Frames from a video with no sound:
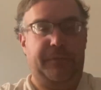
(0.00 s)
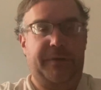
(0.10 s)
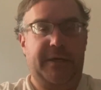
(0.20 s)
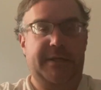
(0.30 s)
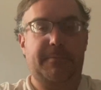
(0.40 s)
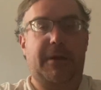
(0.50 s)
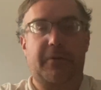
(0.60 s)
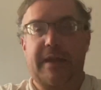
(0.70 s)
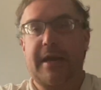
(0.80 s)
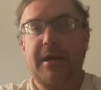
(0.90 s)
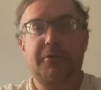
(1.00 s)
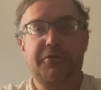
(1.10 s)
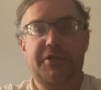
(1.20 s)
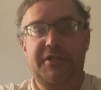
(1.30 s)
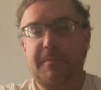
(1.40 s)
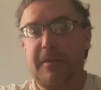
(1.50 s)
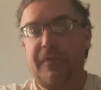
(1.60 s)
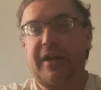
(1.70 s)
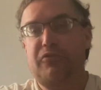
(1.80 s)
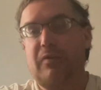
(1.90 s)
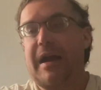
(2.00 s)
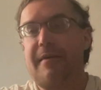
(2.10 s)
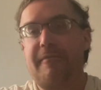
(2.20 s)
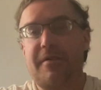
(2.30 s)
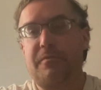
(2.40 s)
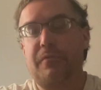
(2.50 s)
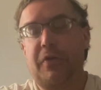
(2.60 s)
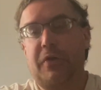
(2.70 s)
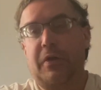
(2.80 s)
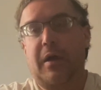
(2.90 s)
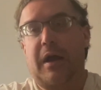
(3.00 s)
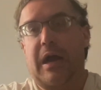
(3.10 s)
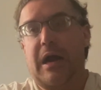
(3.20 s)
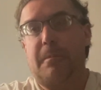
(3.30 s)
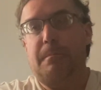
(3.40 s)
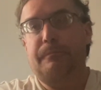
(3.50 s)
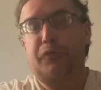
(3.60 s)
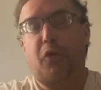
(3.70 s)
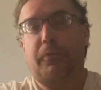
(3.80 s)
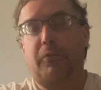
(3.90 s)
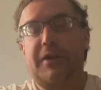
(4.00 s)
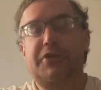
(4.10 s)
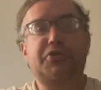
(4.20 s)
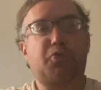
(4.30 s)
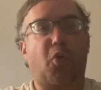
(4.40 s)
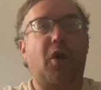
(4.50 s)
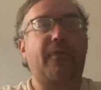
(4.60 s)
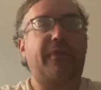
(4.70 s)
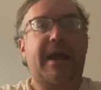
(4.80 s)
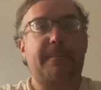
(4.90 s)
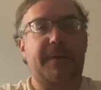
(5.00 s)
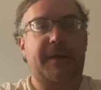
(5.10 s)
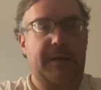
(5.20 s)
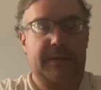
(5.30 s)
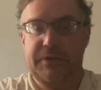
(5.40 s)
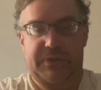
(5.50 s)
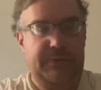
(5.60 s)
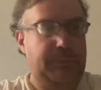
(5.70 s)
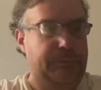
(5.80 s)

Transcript: It's about that energy. It's about that drive. And um, corporations want that because